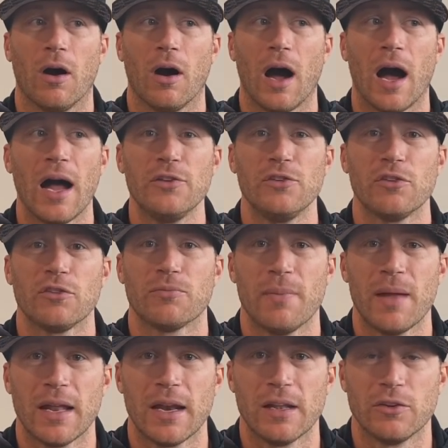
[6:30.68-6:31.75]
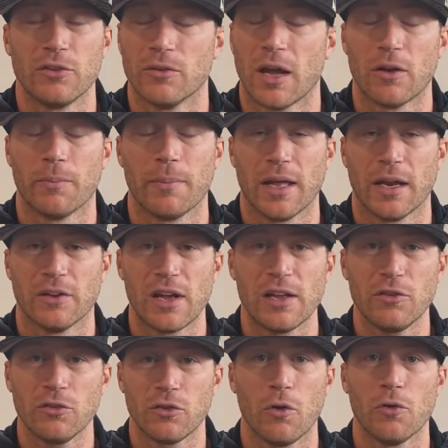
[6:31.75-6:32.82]
I just manage, I don't manage, I
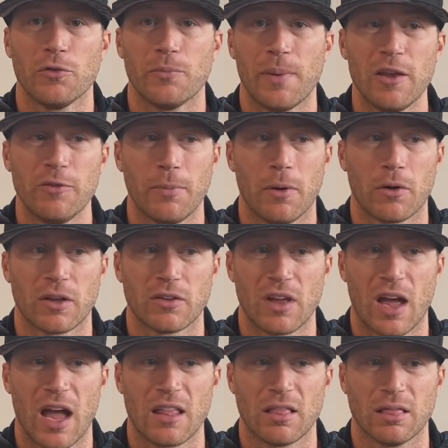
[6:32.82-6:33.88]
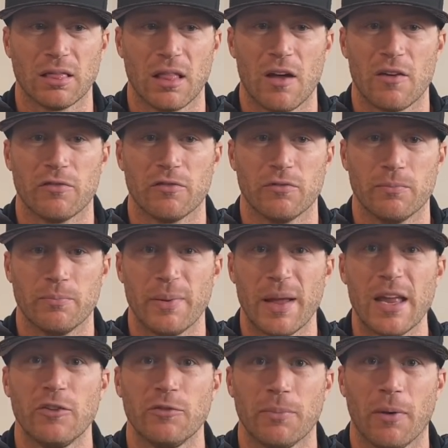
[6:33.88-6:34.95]
just coach baseball because I love
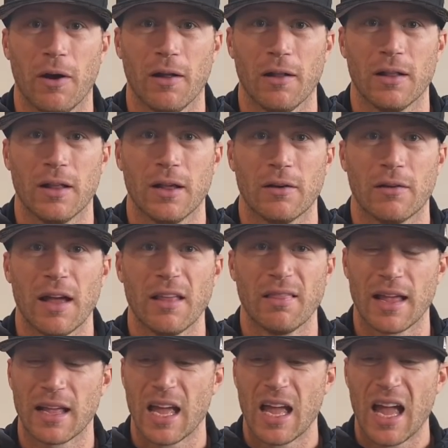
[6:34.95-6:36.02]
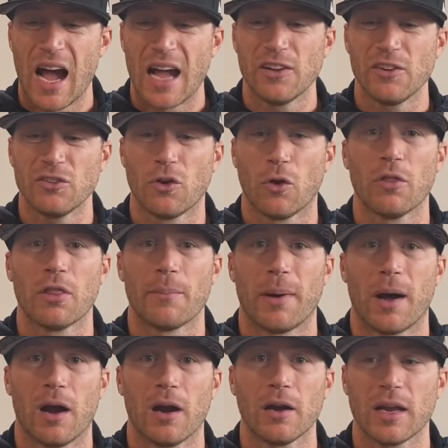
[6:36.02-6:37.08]
baseball, right? Like, I just go to the
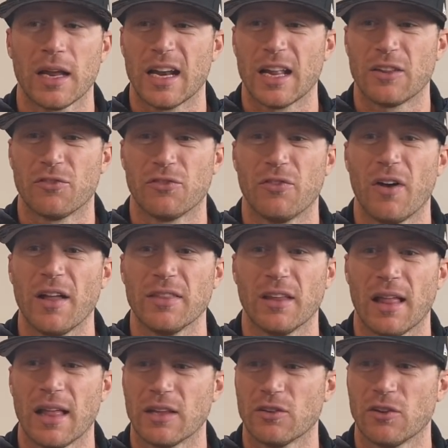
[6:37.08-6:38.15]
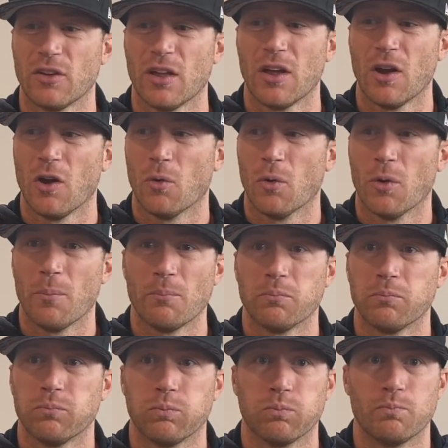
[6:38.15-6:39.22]
park and it's fun to, like, just
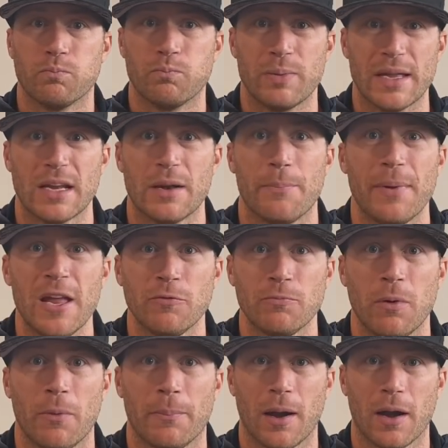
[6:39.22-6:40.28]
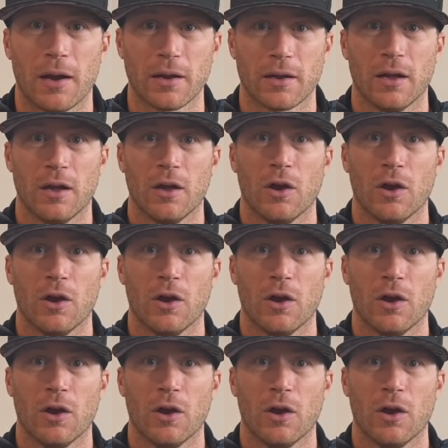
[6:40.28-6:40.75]
be at a baseball park.